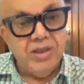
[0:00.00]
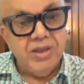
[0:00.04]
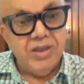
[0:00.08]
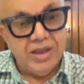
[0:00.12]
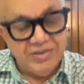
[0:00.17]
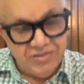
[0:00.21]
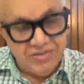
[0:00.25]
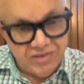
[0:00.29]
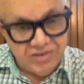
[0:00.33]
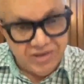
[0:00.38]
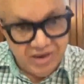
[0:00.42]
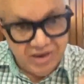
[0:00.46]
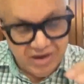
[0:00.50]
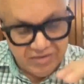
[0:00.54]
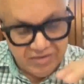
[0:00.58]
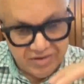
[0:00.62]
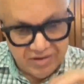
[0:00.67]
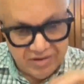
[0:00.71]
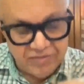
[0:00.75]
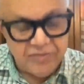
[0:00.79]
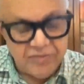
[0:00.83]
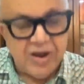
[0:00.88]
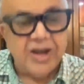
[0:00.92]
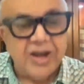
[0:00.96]
just gives
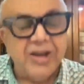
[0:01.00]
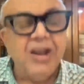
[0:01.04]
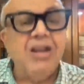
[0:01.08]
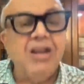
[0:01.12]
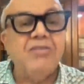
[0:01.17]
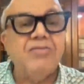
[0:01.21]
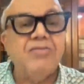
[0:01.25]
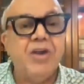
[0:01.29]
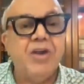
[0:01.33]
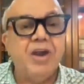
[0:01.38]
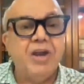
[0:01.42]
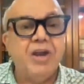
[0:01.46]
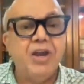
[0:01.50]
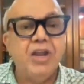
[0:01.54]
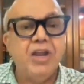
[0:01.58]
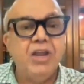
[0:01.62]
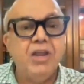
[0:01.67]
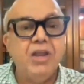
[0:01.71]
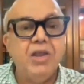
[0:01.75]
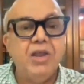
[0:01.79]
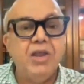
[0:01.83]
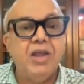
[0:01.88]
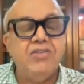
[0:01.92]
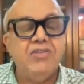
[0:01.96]
a final
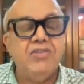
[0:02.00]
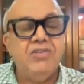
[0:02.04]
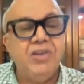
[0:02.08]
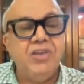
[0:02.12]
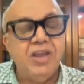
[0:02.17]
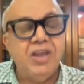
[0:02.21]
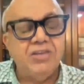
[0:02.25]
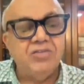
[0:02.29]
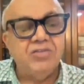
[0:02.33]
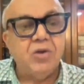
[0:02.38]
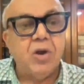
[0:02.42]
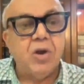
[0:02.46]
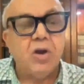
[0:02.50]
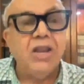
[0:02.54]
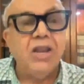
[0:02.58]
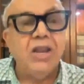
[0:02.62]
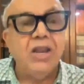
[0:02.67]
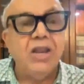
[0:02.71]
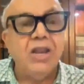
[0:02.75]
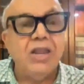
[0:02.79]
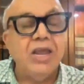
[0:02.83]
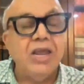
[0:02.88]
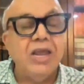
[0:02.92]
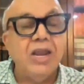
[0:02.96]
finding. Yes, he has got
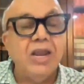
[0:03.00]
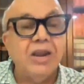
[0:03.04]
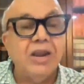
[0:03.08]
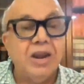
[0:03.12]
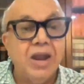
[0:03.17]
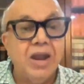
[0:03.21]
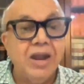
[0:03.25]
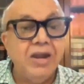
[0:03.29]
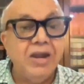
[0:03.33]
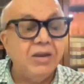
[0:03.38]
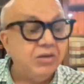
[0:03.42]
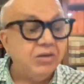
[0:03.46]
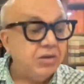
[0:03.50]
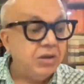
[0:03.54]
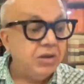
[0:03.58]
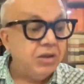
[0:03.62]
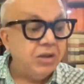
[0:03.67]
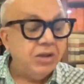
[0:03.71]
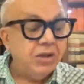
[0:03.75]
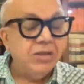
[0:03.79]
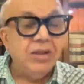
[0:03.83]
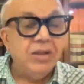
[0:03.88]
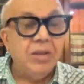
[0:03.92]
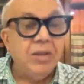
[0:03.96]
a legal right.
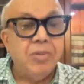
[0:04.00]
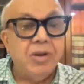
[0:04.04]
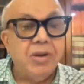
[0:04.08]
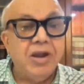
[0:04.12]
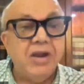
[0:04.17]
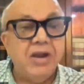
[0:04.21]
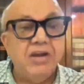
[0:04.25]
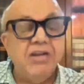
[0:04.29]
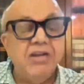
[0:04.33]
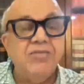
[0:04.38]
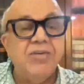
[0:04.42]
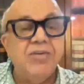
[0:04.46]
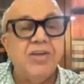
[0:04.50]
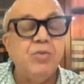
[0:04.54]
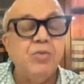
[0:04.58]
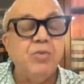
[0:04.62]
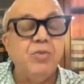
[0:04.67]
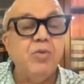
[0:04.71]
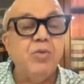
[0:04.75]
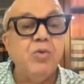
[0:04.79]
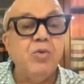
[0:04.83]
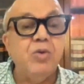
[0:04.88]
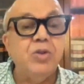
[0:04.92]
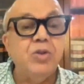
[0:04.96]
The plaintiff has
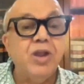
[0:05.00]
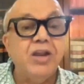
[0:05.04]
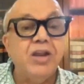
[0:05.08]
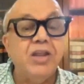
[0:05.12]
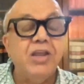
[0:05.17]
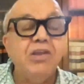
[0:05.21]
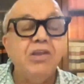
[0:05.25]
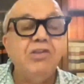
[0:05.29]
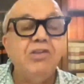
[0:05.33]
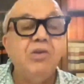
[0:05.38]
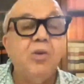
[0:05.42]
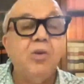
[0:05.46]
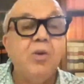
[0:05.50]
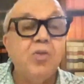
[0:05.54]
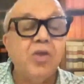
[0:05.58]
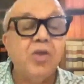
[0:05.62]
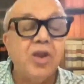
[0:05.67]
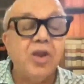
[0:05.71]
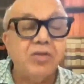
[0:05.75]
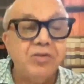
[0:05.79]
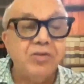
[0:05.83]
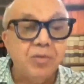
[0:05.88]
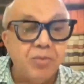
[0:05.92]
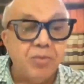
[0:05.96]
proved that he is the
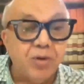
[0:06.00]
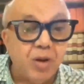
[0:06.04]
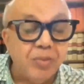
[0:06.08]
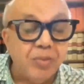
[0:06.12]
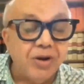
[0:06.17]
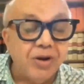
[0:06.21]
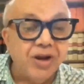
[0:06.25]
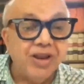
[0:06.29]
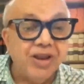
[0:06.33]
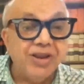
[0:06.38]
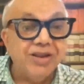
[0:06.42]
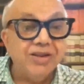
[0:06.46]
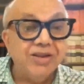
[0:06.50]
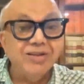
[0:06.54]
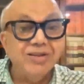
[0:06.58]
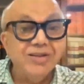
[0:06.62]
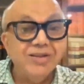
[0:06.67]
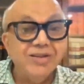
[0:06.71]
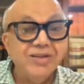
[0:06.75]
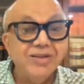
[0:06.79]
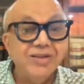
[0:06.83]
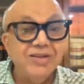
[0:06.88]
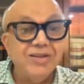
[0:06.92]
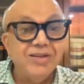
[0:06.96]
owner of the property.
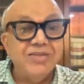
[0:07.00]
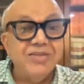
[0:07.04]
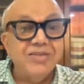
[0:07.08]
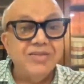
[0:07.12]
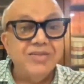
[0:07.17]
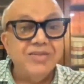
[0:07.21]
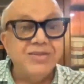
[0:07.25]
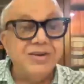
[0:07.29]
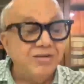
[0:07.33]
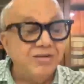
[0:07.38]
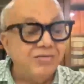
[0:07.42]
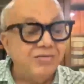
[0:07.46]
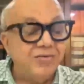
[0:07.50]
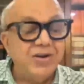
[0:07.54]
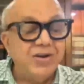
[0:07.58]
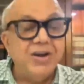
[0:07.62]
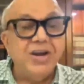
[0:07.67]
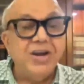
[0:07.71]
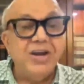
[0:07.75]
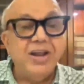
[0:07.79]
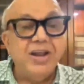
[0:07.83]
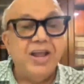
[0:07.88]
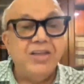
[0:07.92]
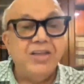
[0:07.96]
The
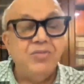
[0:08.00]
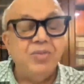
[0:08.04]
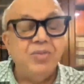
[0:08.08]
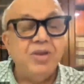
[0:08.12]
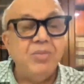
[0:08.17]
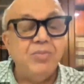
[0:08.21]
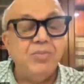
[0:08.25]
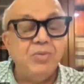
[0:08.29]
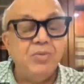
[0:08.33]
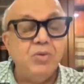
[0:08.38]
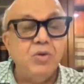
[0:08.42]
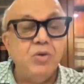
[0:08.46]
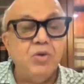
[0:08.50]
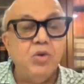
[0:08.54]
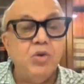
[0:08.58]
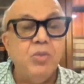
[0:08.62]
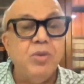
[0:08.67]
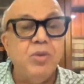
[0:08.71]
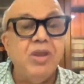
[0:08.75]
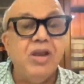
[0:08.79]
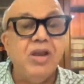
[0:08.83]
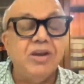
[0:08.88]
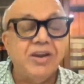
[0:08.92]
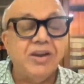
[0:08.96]
defendant has been proved to
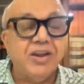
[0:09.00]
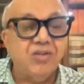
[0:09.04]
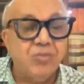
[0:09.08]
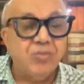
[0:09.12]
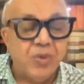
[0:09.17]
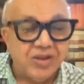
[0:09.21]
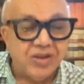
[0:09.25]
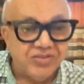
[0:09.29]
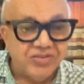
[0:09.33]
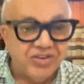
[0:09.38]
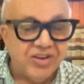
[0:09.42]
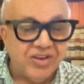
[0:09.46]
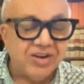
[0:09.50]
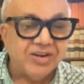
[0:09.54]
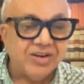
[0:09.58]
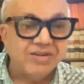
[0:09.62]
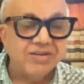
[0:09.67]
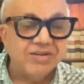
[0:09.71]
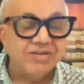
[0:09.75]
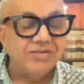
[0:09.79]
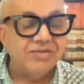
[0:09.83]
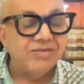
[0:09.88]
be a trespasser.